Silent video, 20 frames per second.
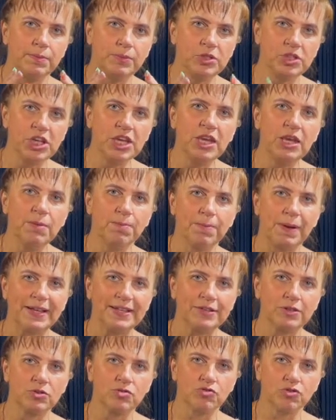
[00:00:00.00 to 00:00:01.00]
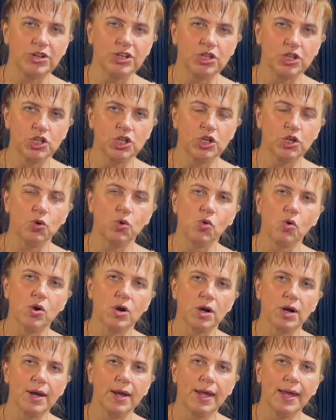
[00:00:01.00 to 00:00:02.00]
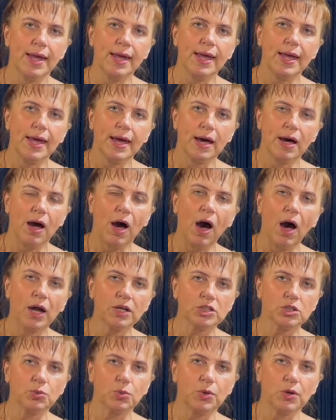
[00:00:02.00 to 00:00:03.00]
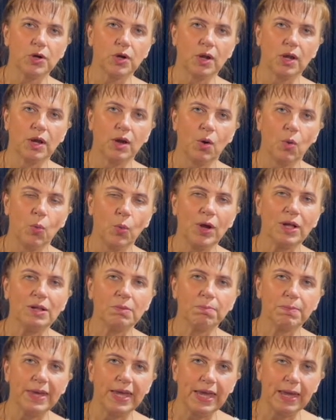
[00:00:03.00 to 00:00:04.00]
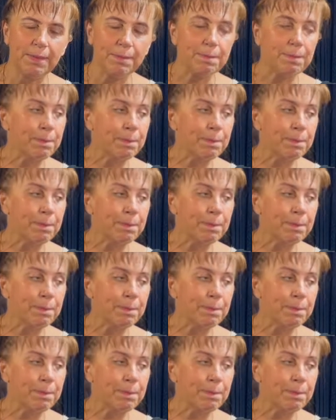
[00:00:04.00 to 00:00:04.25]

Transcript: deep and rich your artwork will be.